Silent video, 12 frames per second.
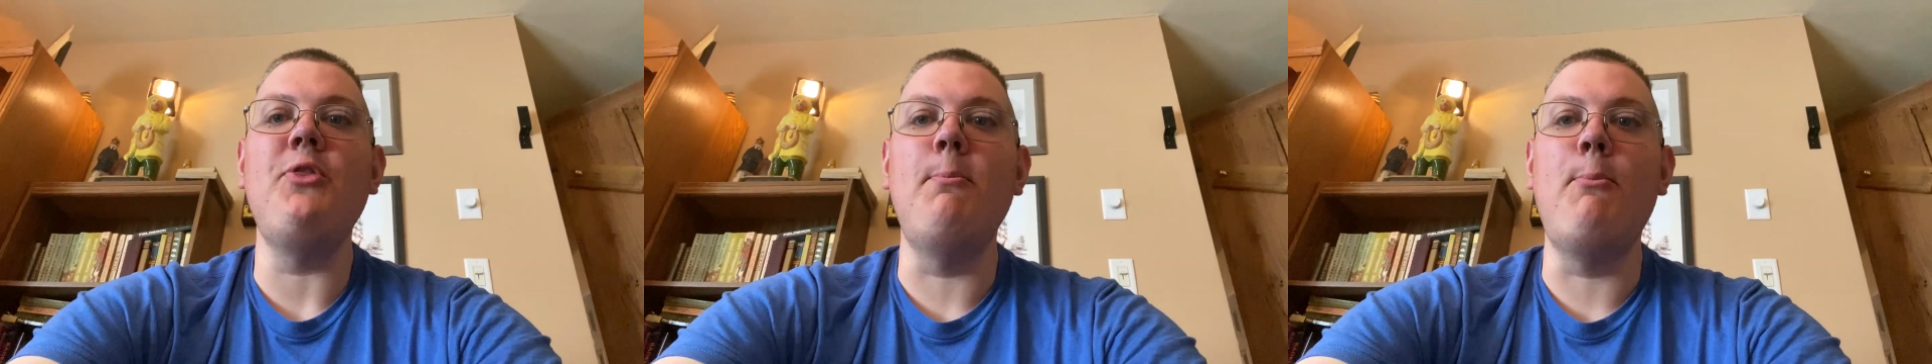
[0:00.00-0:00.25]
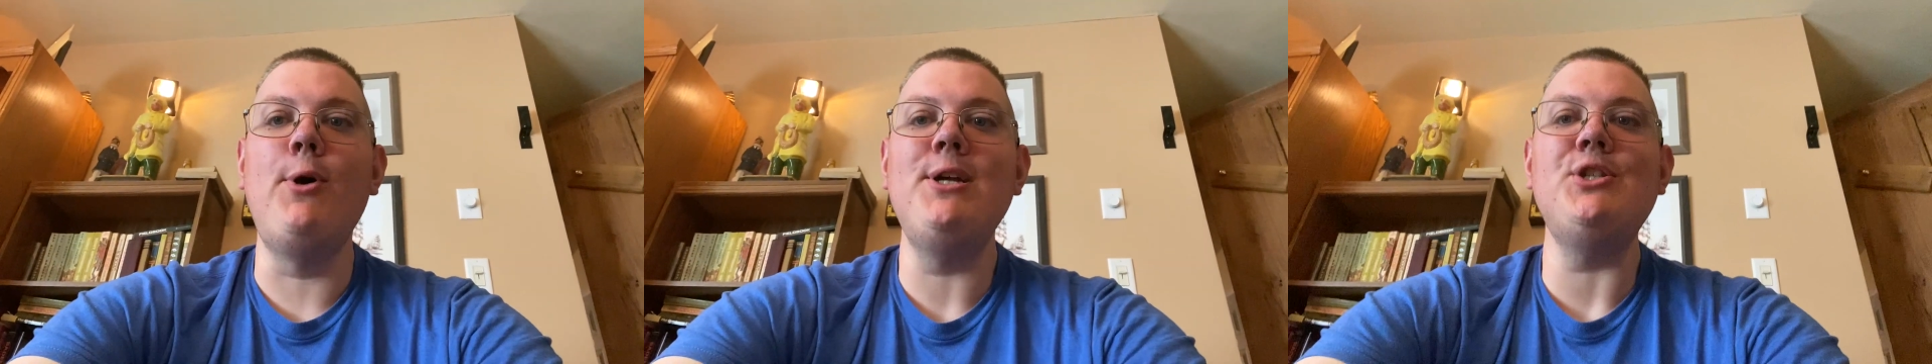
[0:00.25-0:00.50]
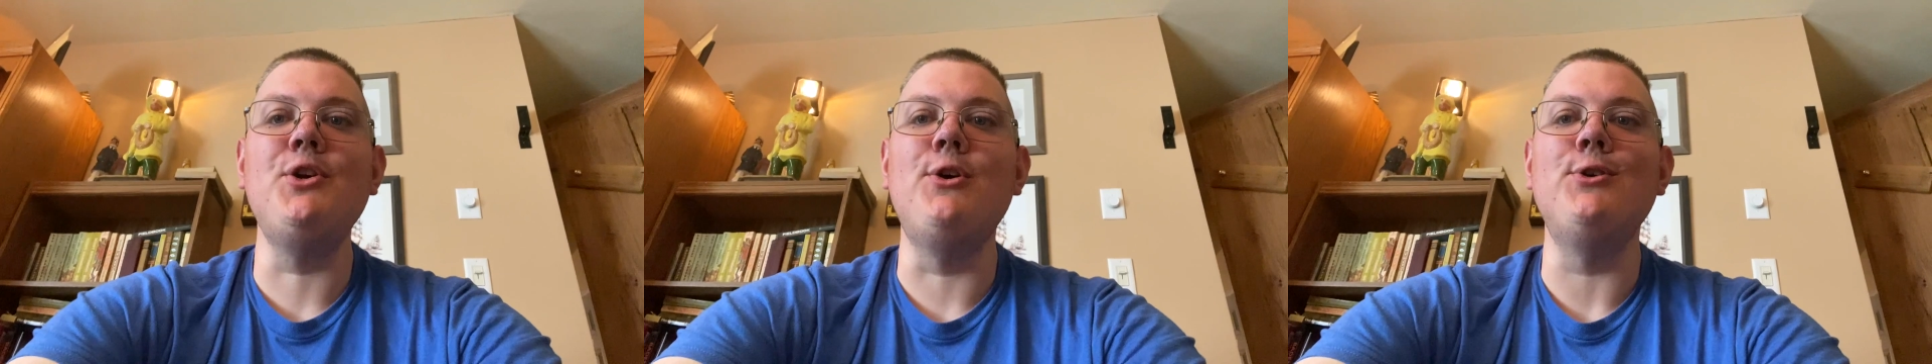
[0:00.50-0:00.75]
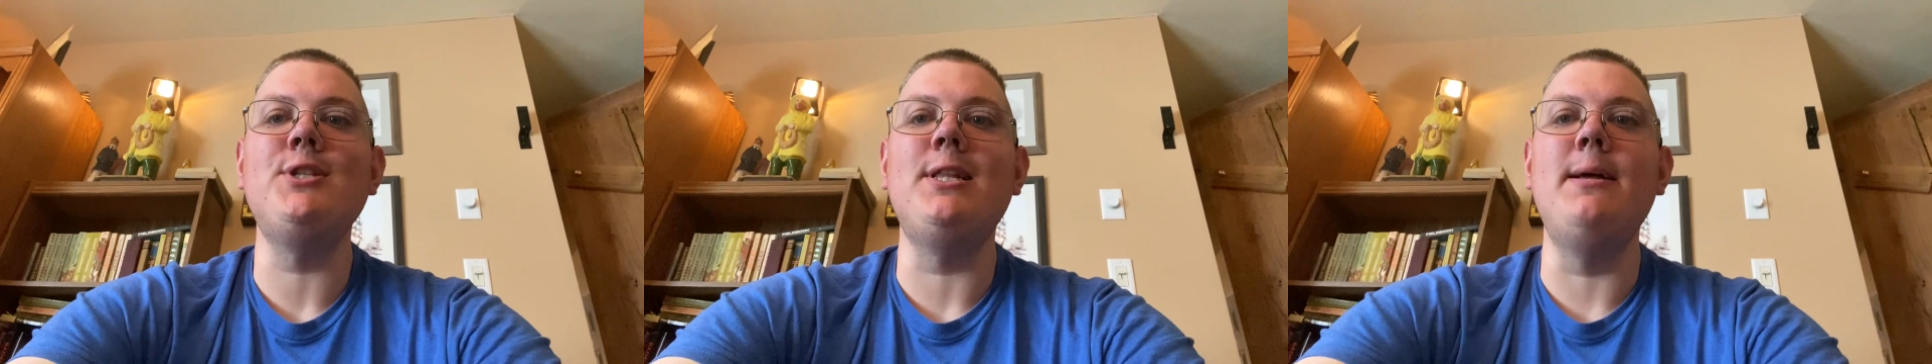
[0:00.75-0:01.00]
with the Boys and
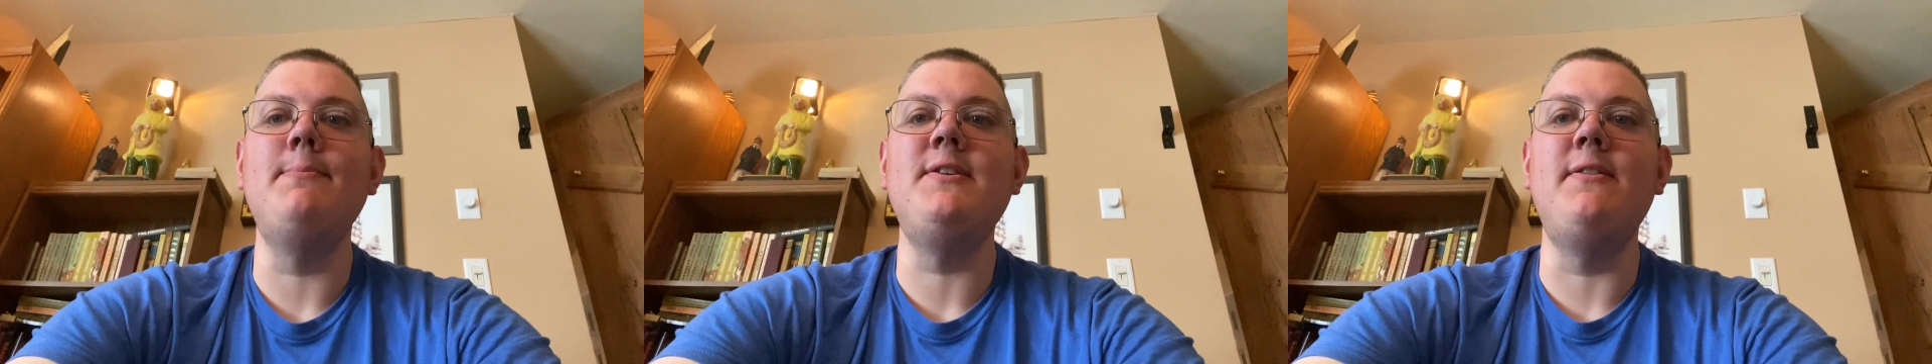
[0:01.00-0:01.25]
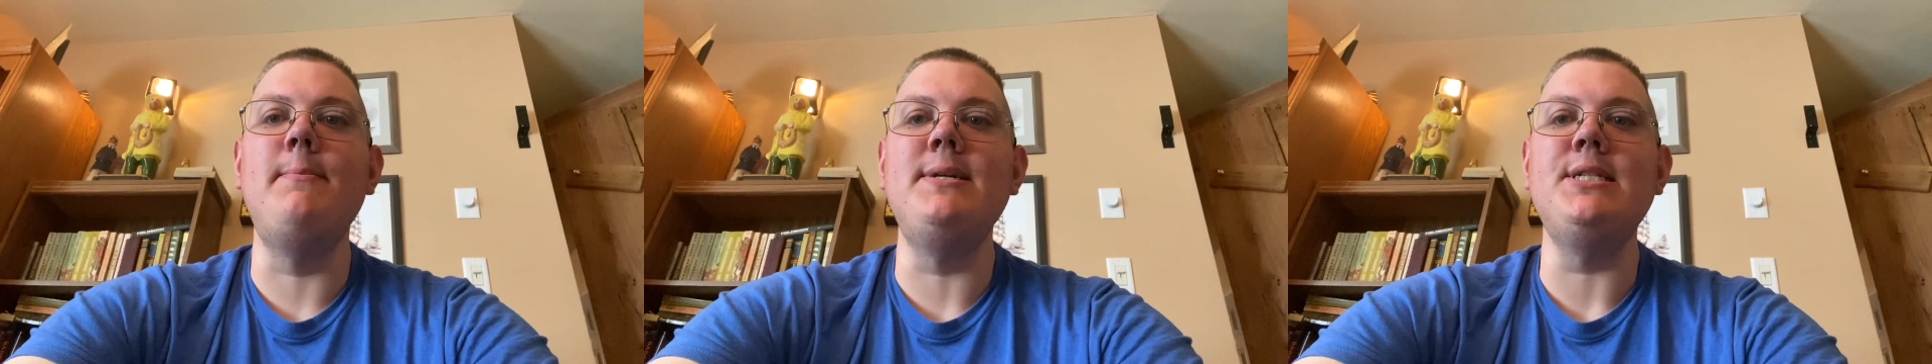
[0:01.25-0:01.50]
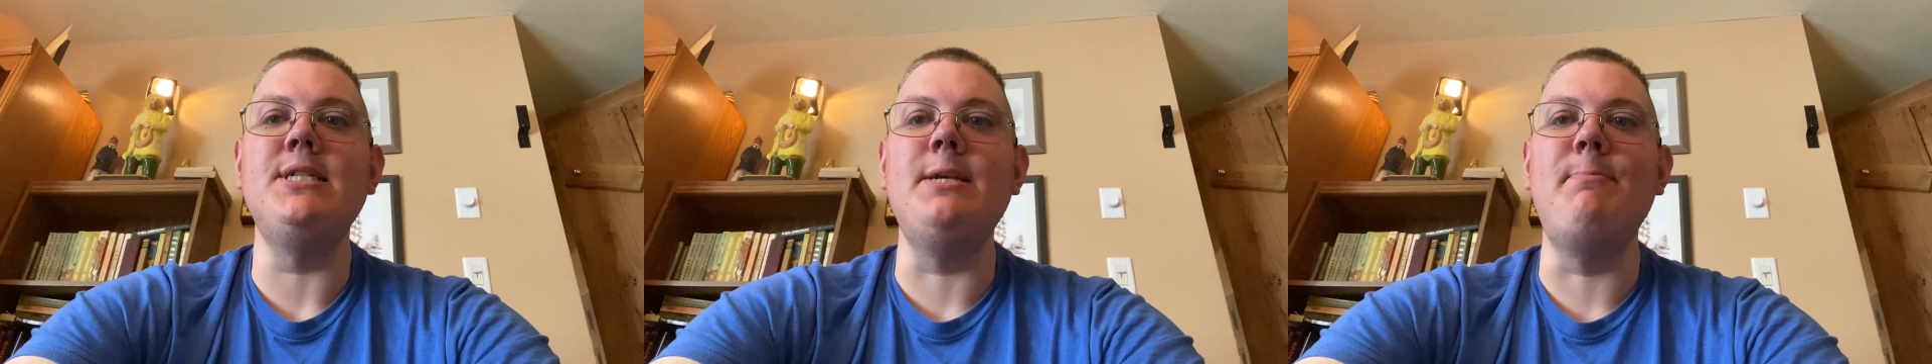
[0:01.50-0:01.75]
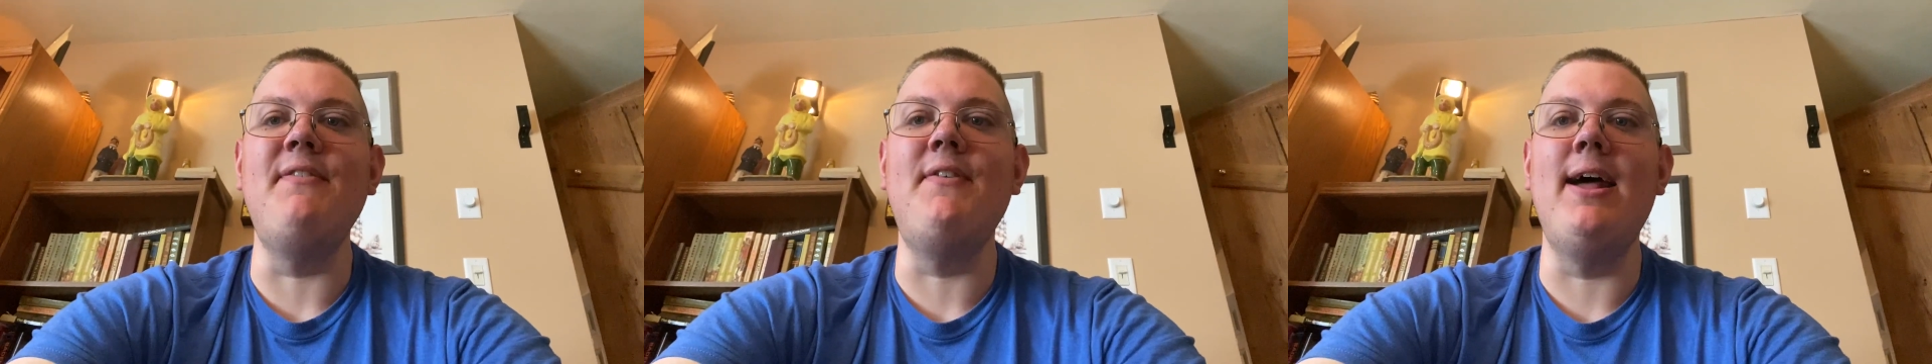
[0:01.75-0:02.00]
Girls Clubs of the
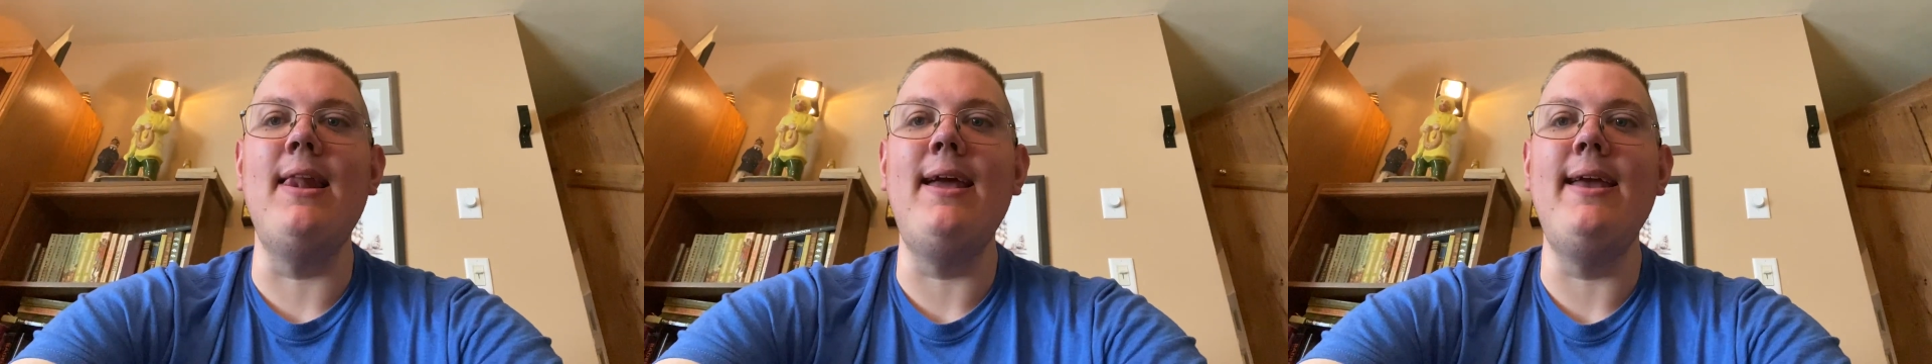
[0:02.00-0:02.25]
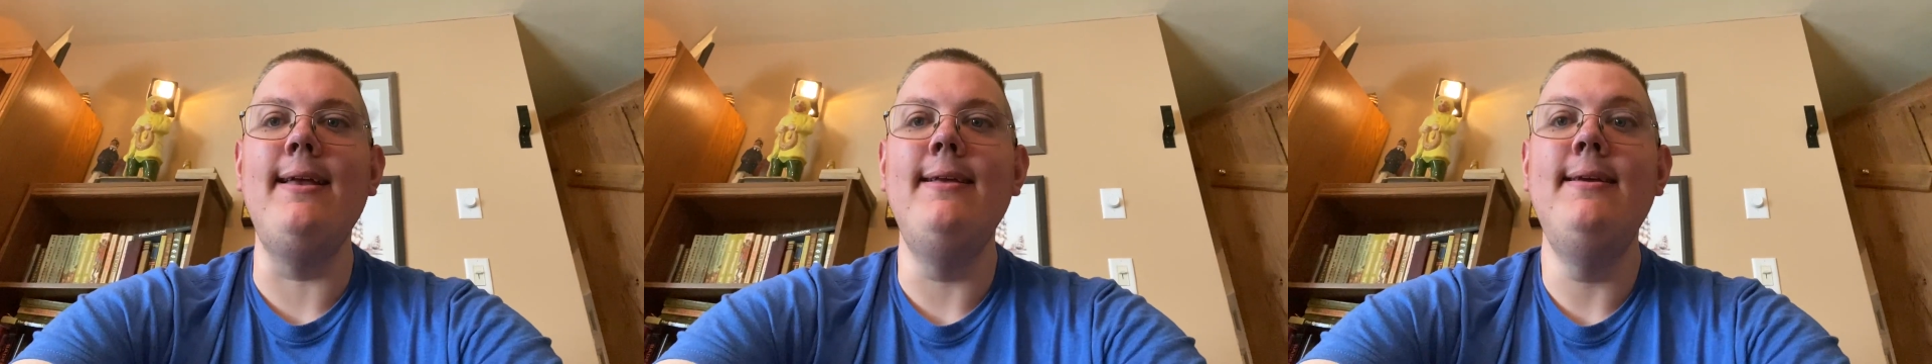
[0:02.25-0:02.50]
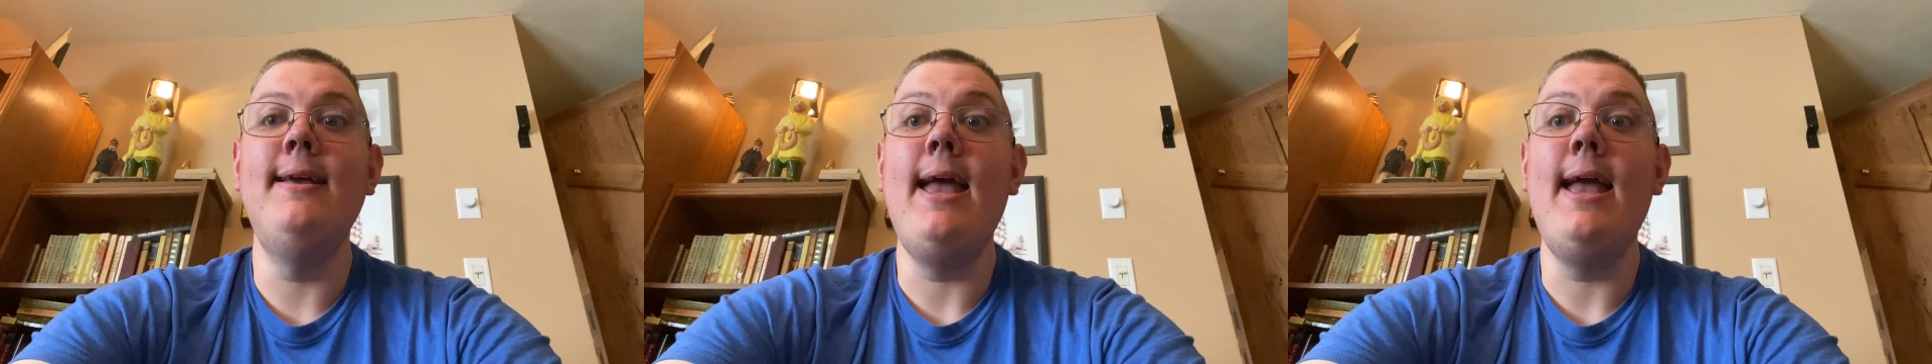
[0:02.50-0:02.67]
Mississippi Valley.